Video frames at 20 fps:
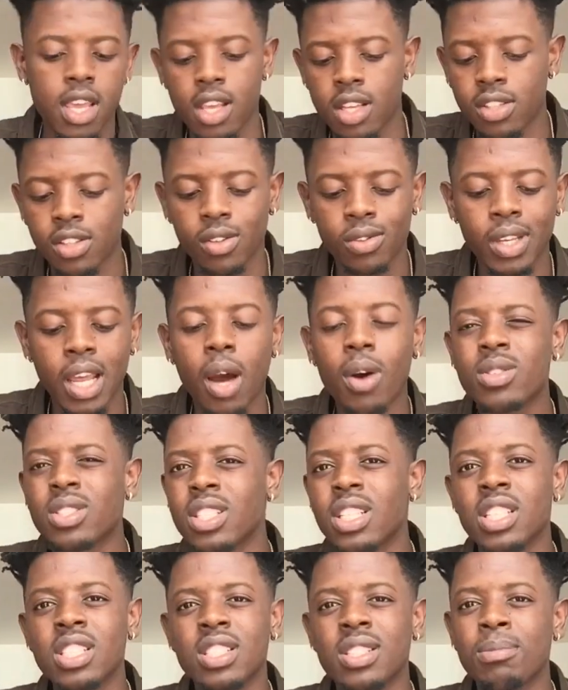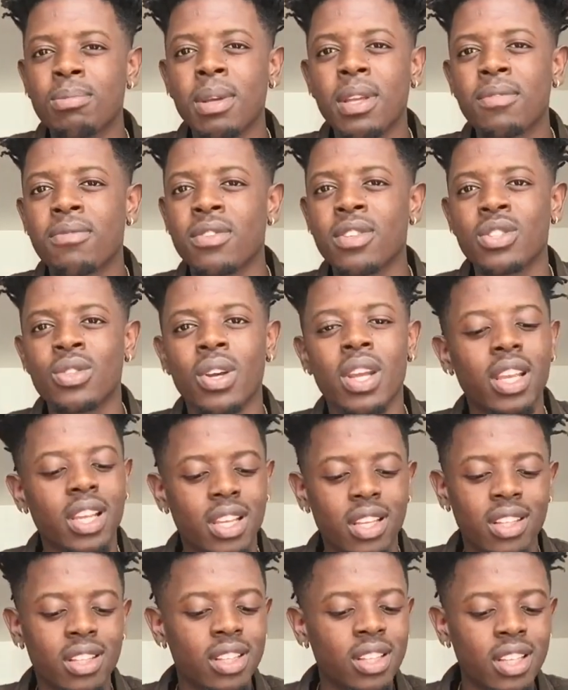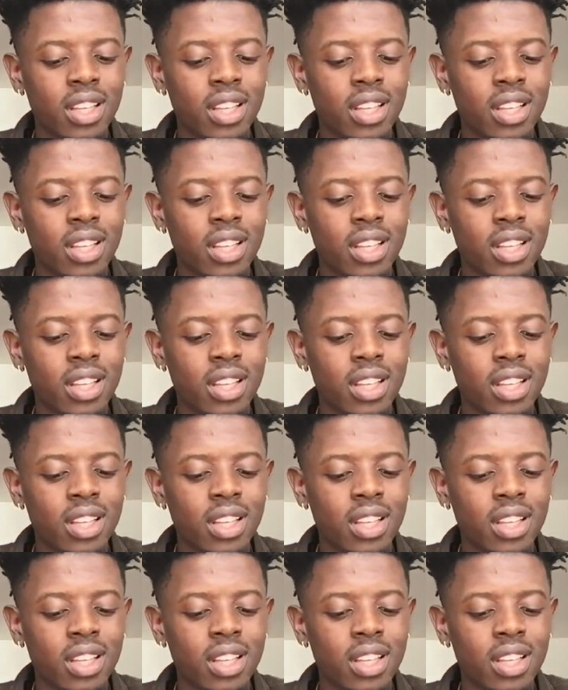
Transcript: So that was easy meat for Drake.